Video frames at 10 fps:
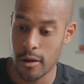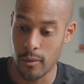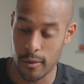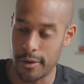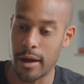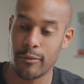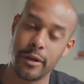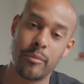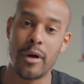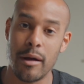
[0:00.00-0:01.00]
or not
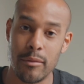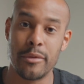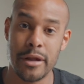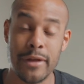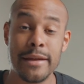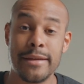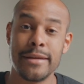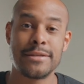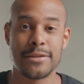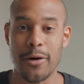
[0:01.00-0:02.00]
really a problem, but if they
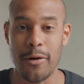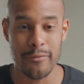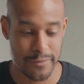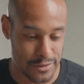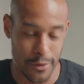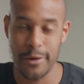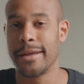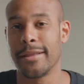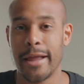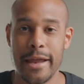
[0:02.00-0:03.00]
did solve
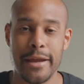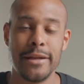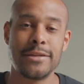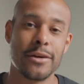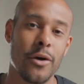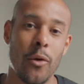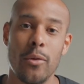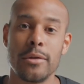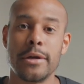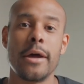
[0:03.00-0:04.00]
turning lead into
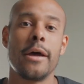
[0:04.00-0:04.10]
gold,